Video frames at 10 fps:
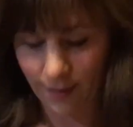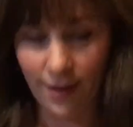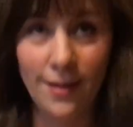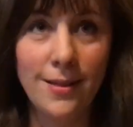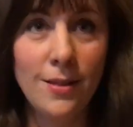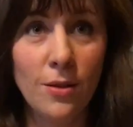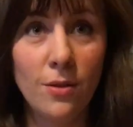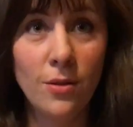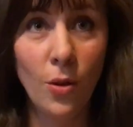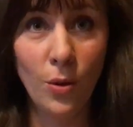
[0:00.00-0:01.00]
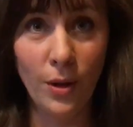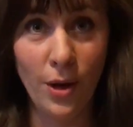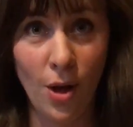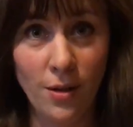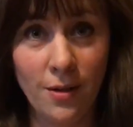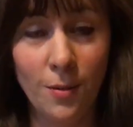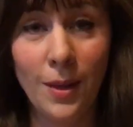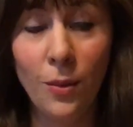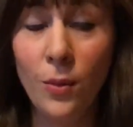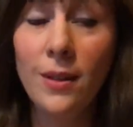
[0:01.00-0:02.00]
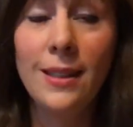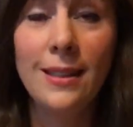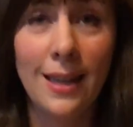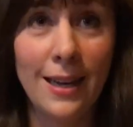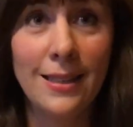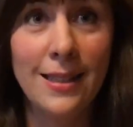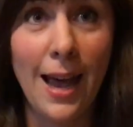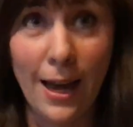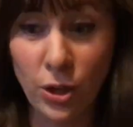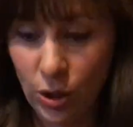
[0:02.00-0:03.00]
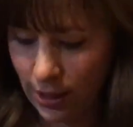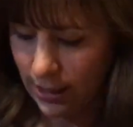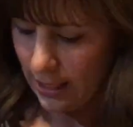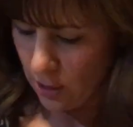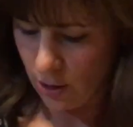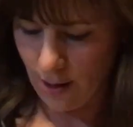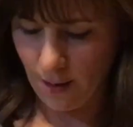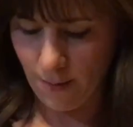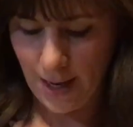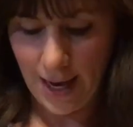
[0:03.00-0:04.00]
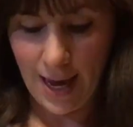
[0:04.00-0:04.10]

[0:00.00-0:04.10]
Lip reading: Now this is totally awesome. It really does actually teach them